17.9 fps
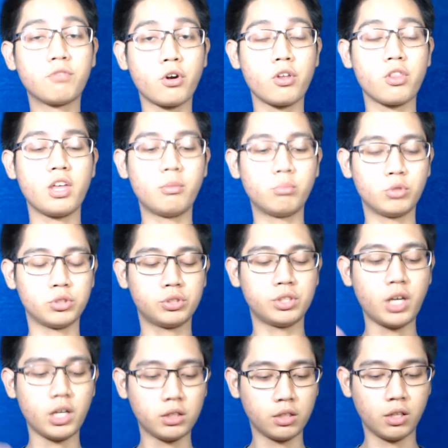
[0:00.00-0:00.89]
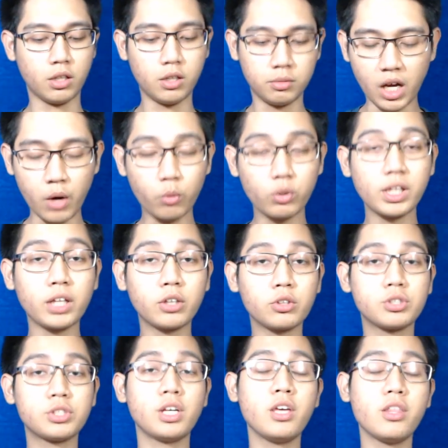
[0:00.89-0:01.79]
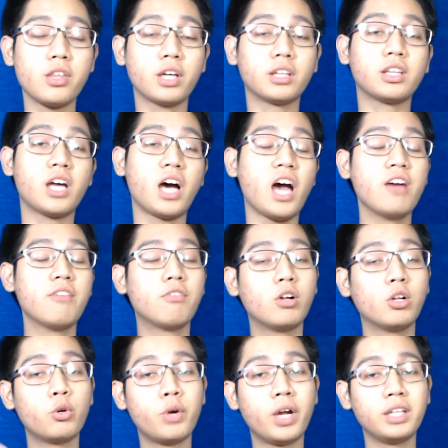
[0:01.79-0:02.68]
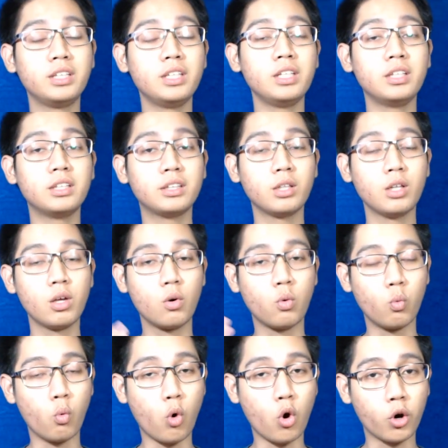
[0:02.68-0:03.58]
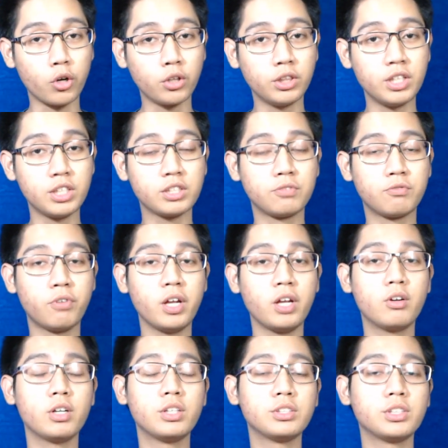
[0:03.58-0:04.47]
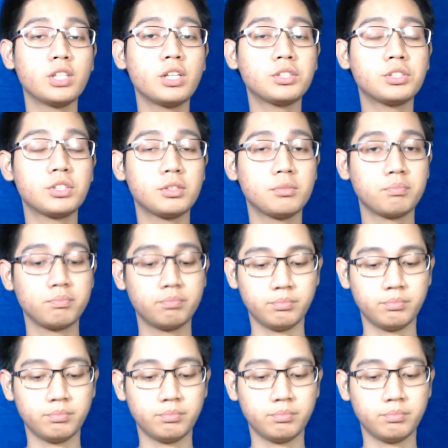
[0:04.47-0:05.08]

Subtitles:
for them to settle, I would like to say that I've already worn these fragrances